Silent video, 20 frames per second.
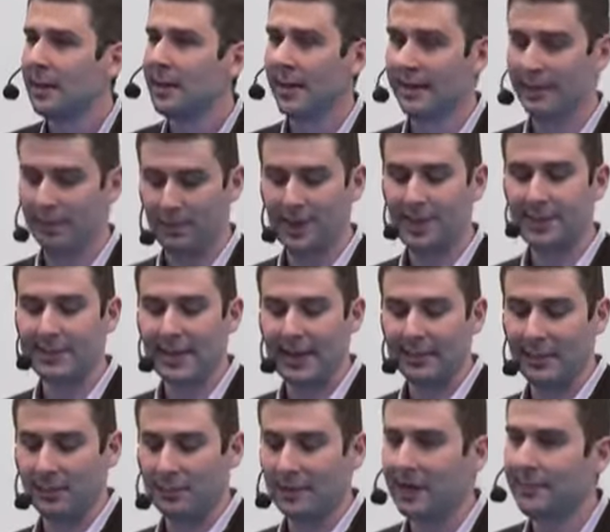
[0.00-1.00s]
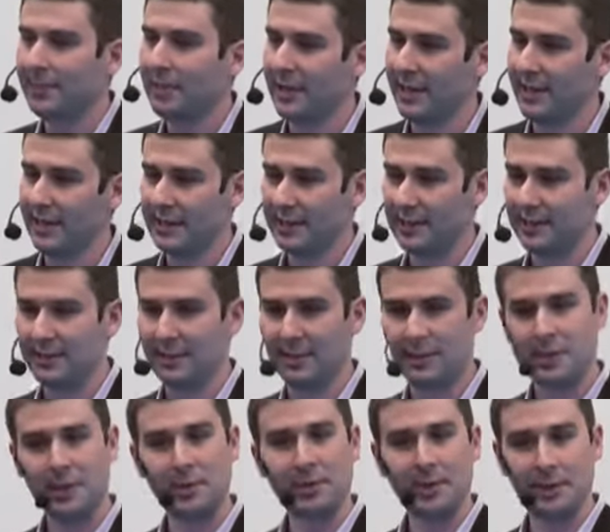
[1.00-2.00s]
at the right time in the right place,
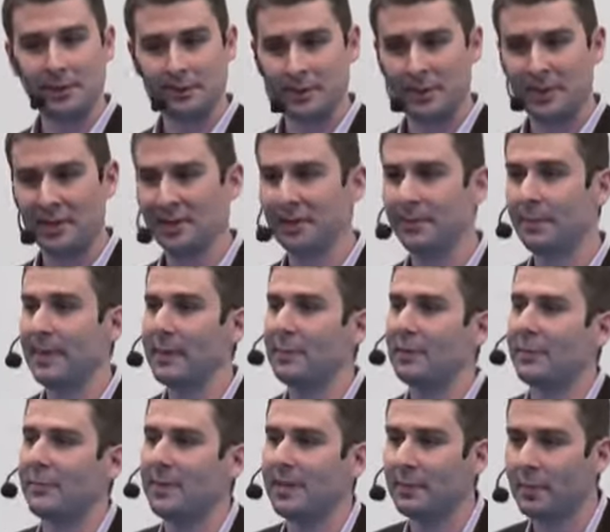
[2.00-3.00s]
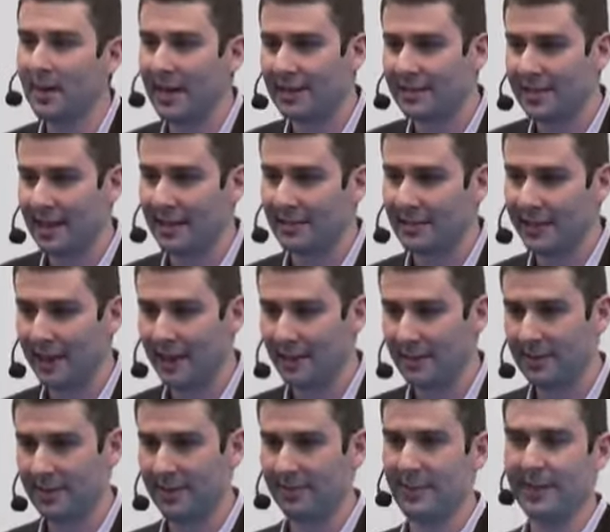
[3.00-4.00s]
and you can compete with the big brands out there
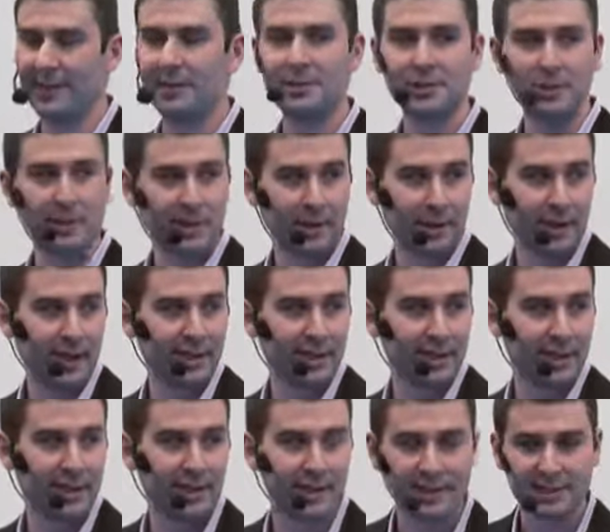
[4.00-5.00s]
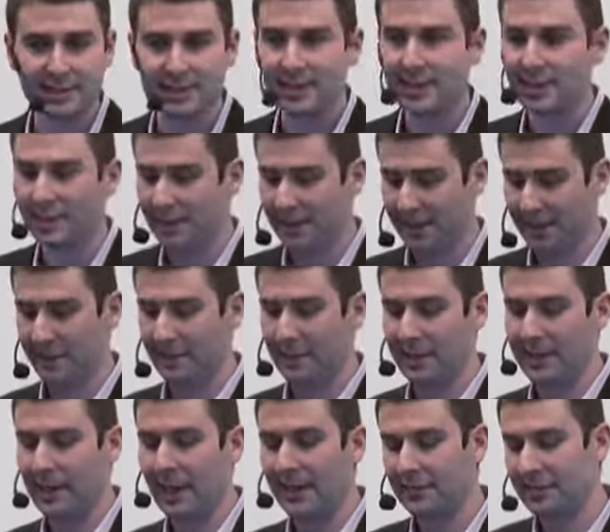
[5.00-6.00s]
if they enjoy your ideas and you're
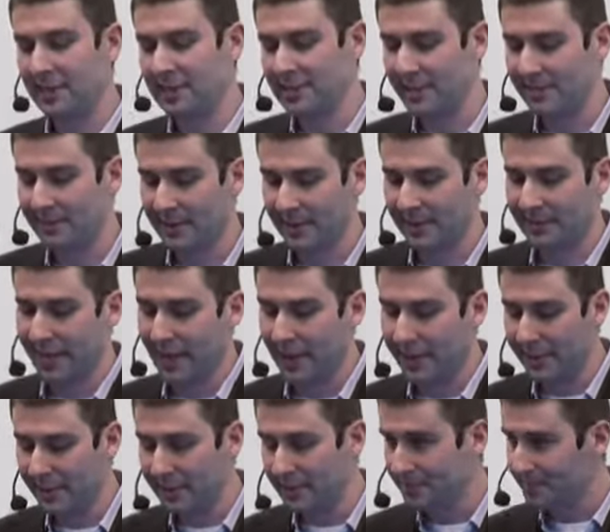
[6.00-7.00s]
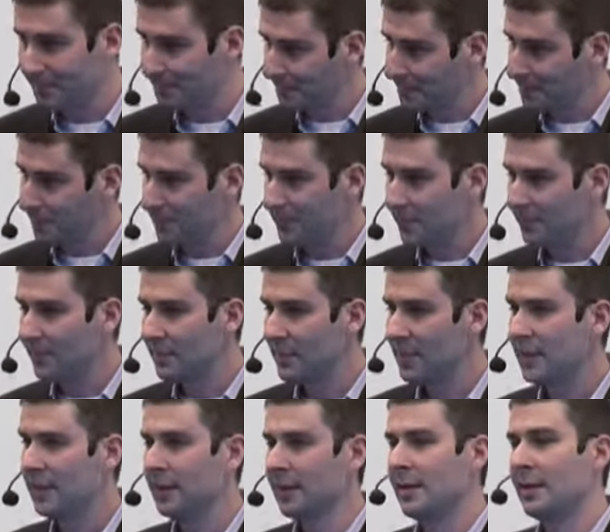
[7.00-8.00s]
really offering something of value.
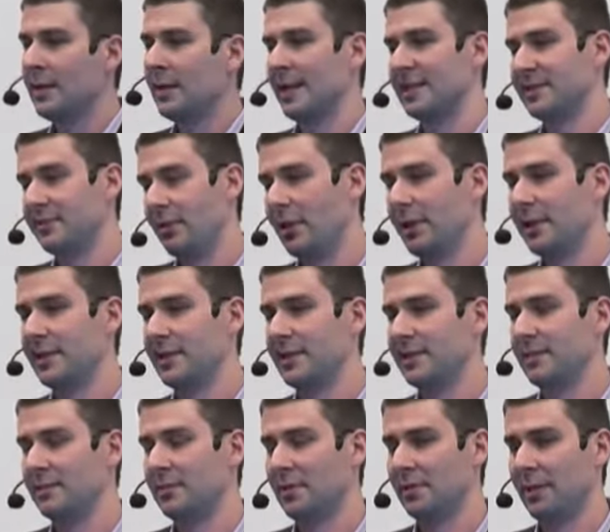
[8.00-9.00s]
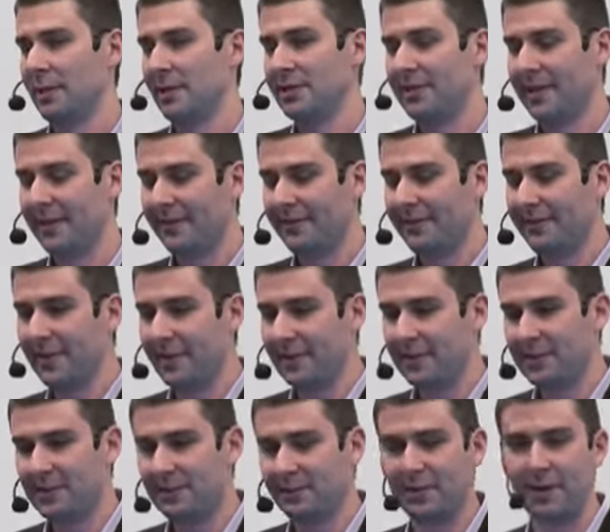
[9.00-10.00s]
As marketers, we're really trying to
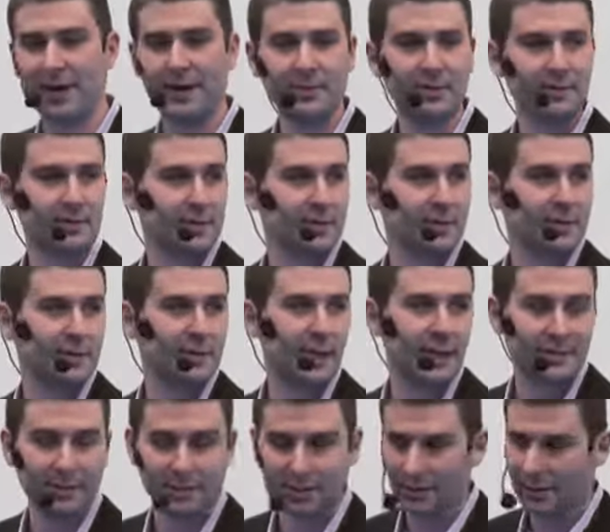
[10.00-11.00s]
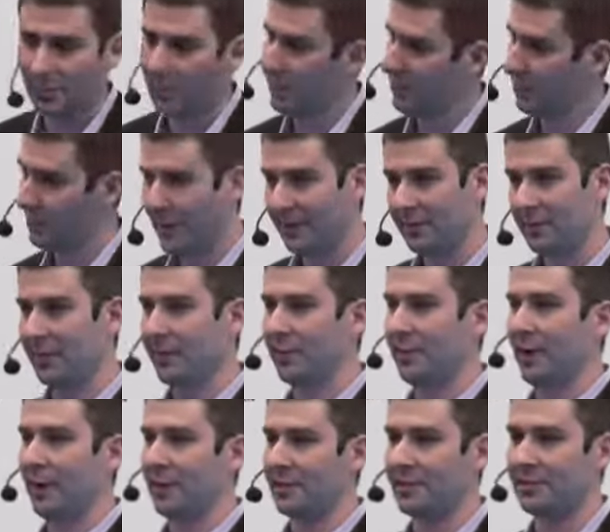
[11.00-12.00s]
fix problems. That's our goal with whatever the
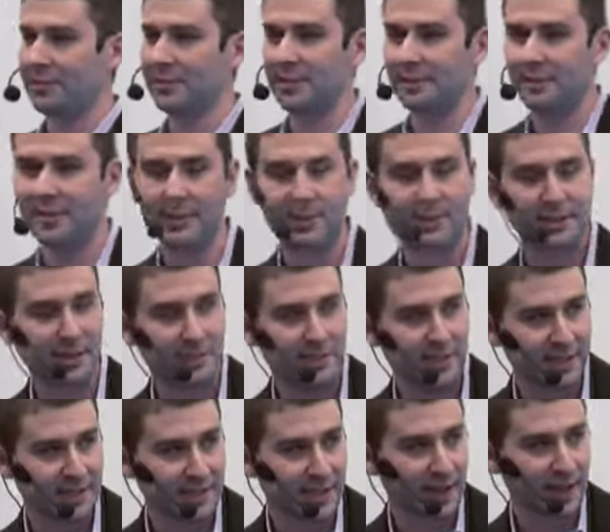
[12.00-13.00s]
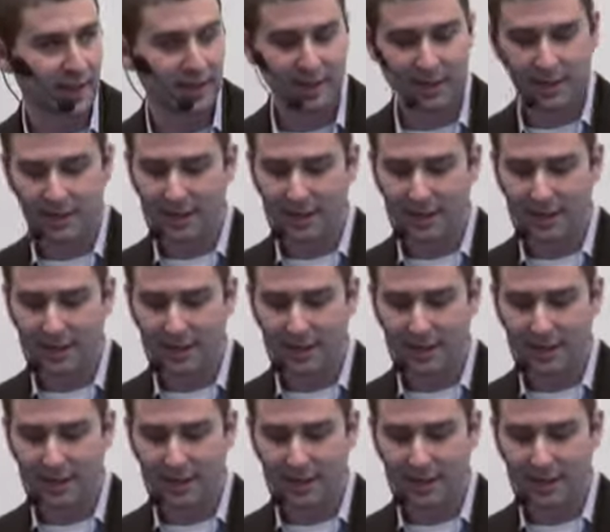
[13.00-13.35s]
product or service that we sell.